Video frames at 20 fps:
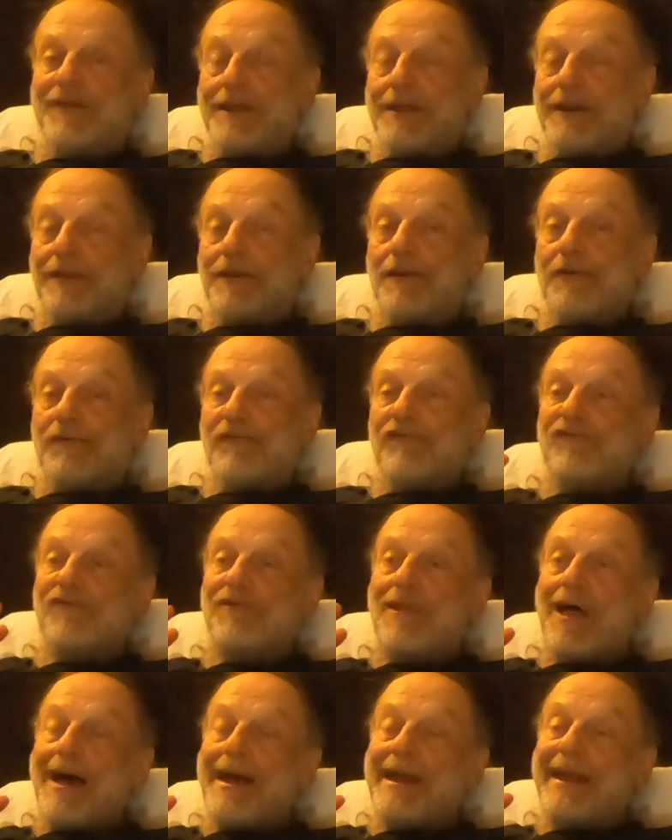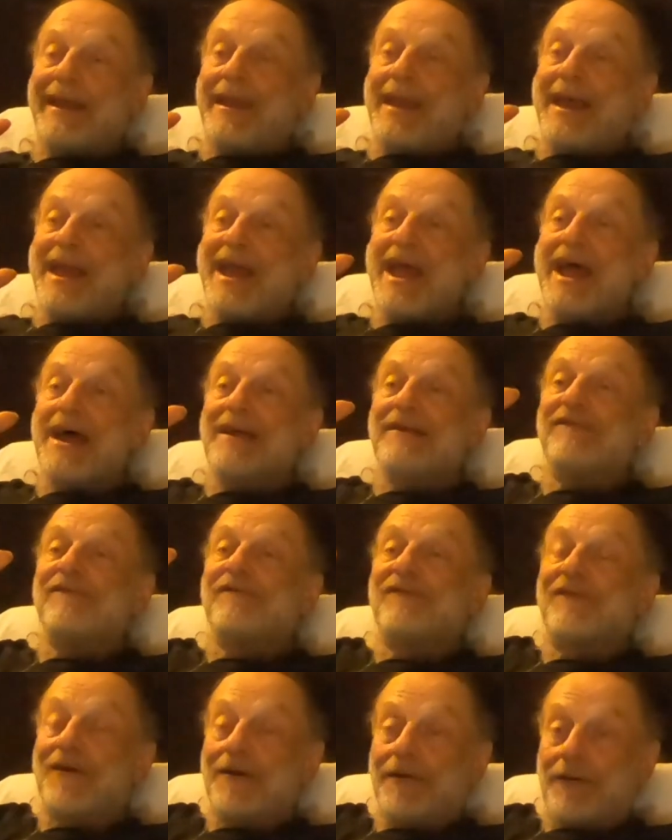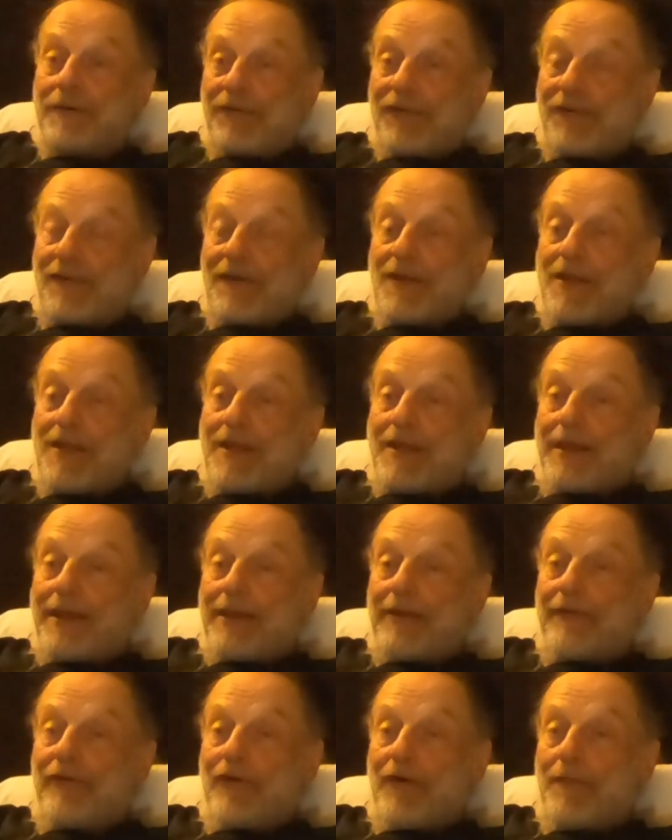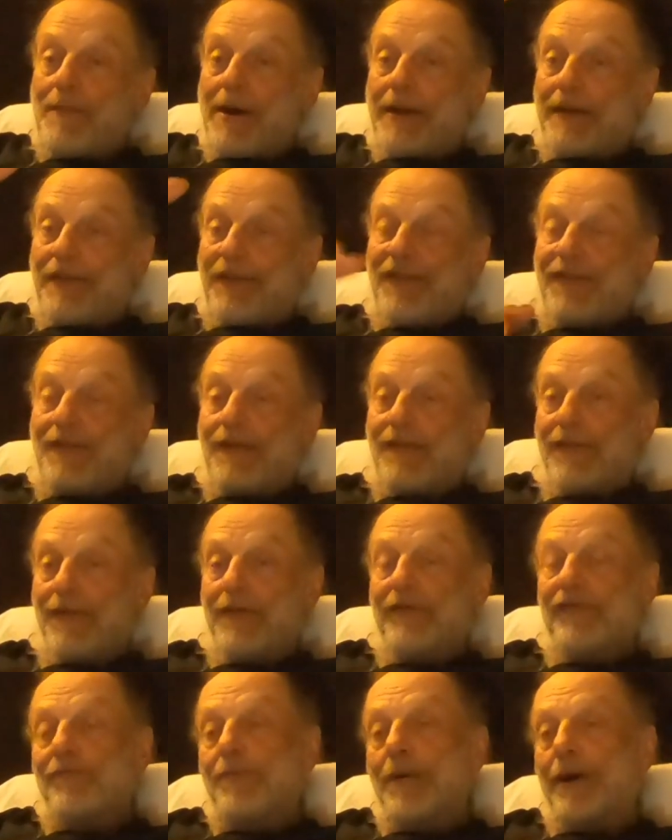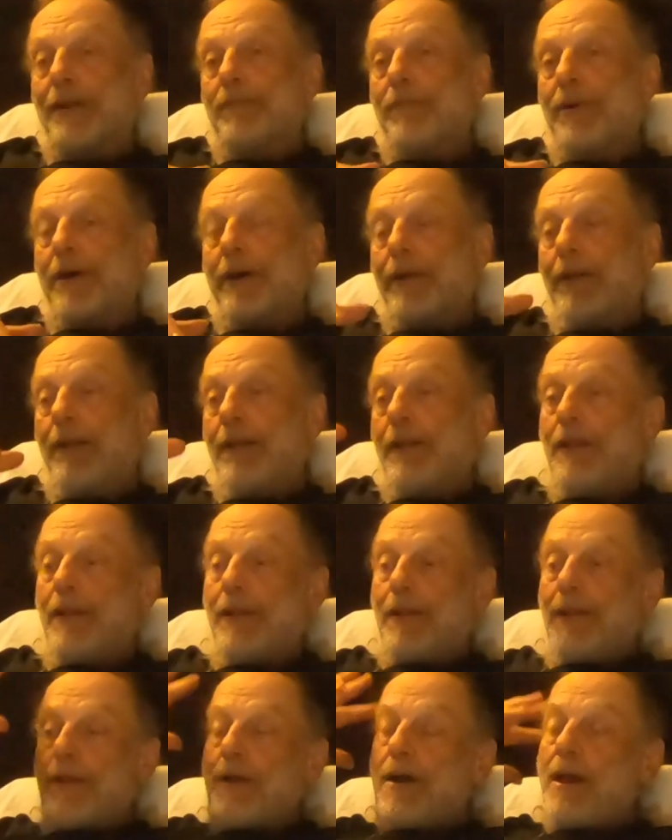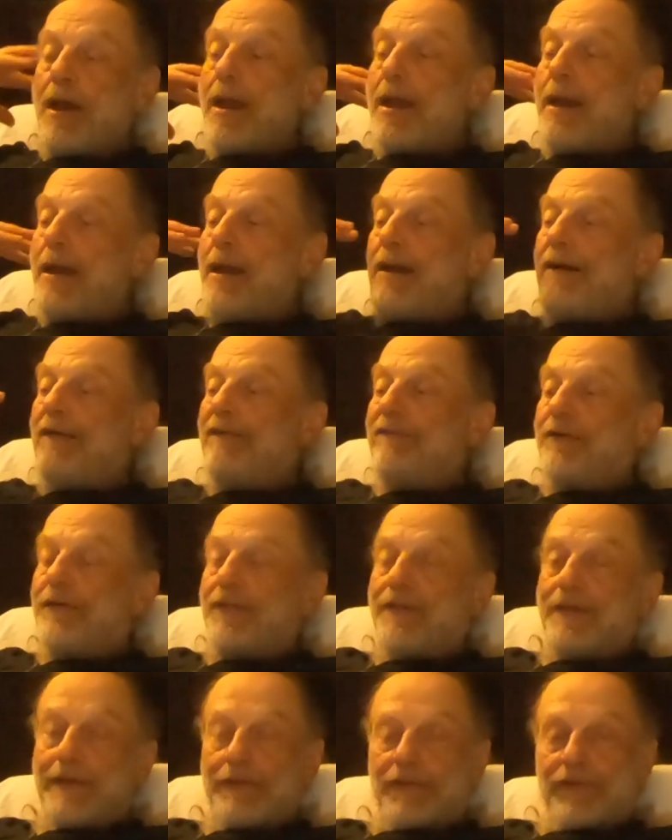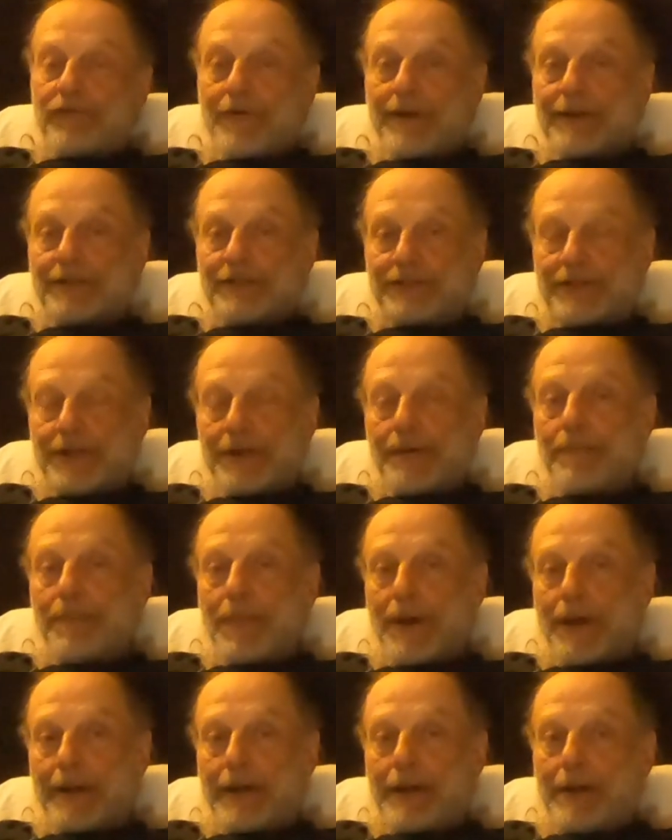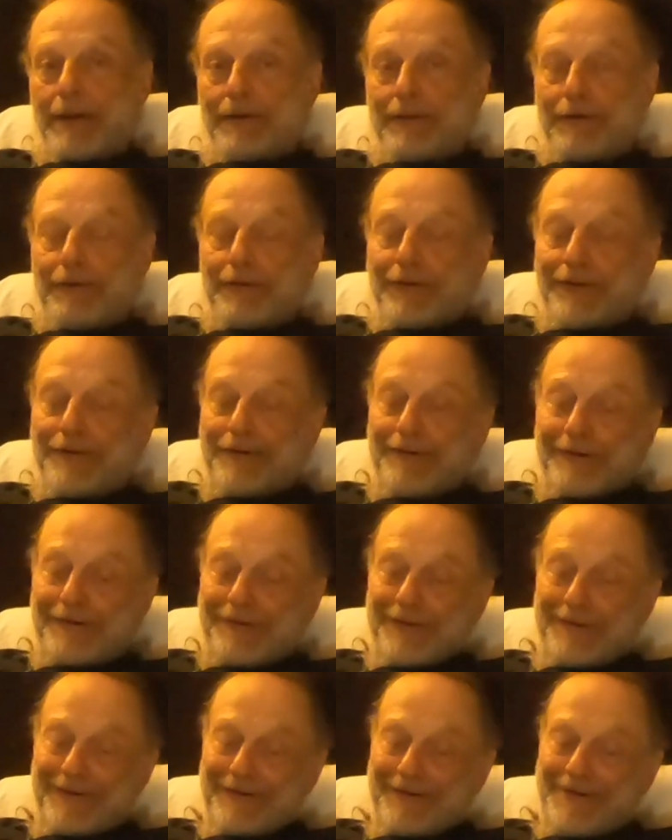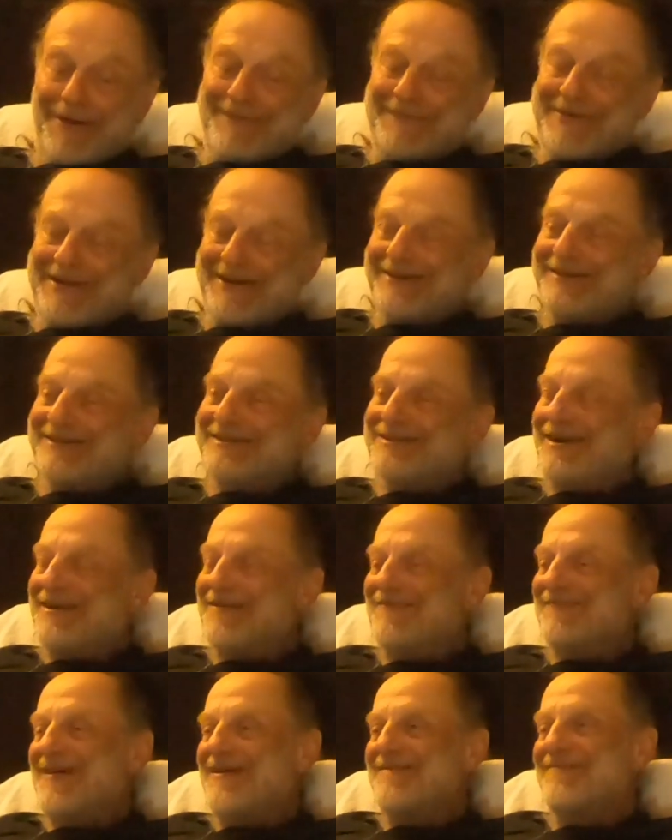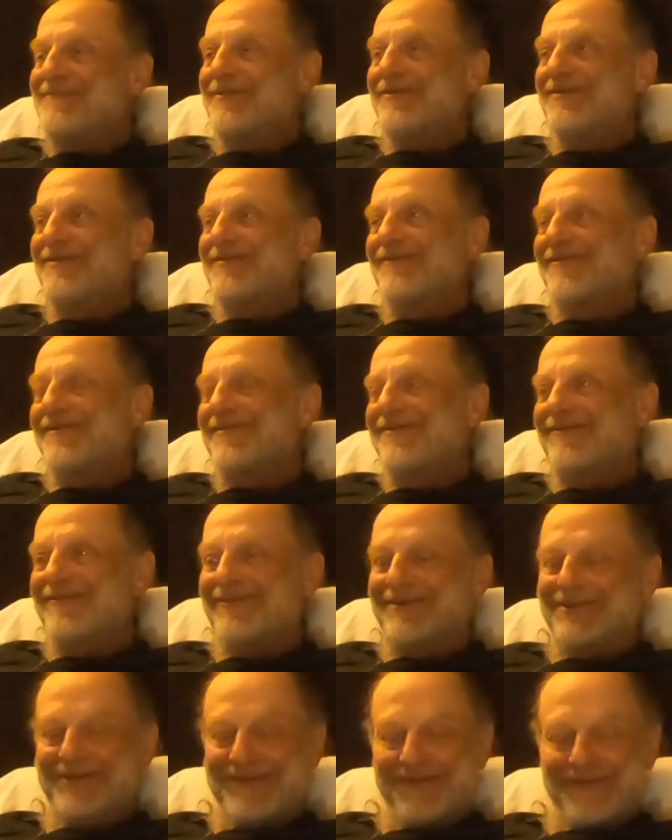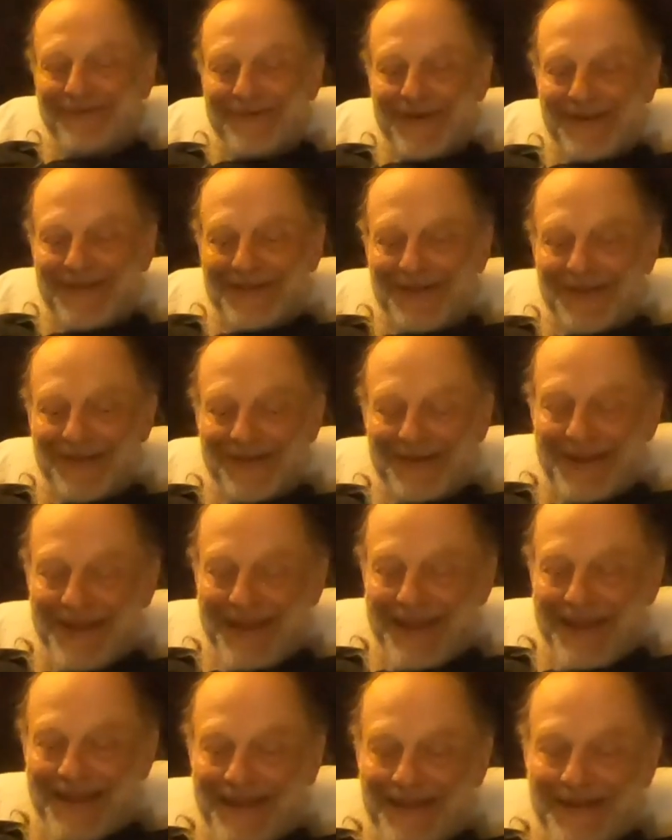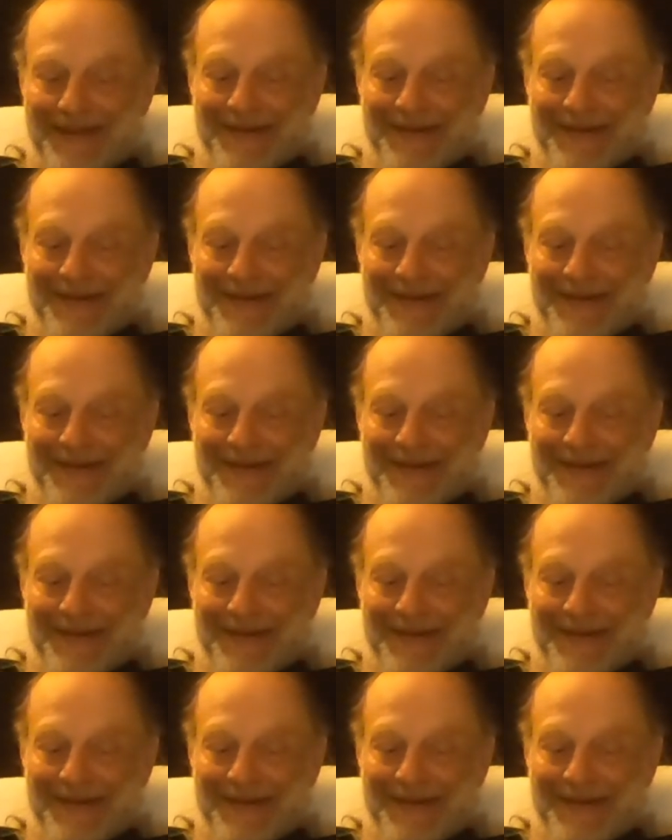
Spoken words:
feet flying head first into about a 6-inch mud puddle. Everything's drenched in mud. I mean, just my boots were squishy the rest of the day.